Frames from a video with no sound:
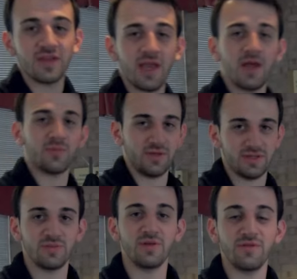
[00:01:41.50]
the
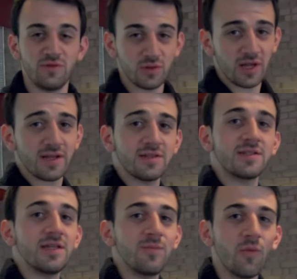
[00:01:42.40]
campus, but if you'd like to
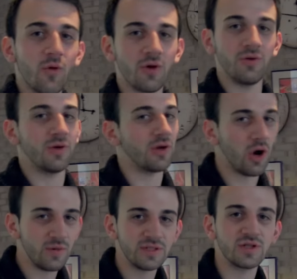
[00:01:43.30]
see more, you can
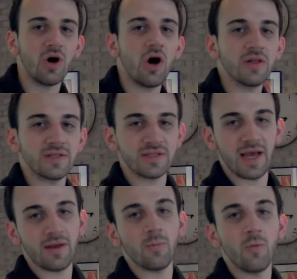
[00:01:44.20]
always call us
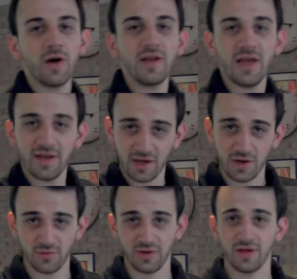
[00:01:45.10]
at 1
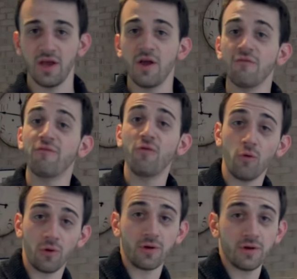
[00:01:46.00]
800
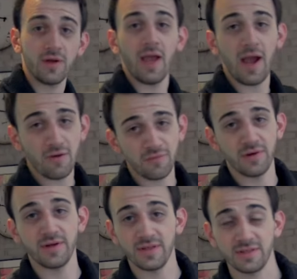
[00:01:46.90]
4
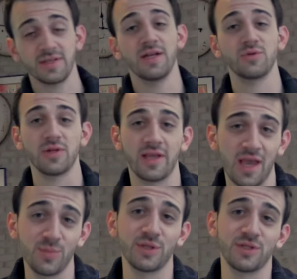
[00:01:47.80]
Alfred and schedule a
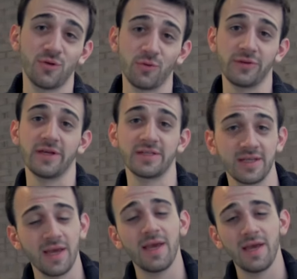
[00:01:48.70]
campus tour with us.
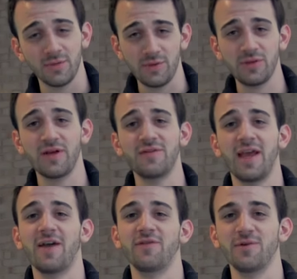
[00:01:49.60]
We would love to
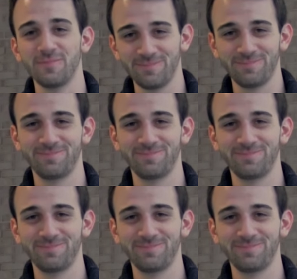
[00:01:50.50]
have you.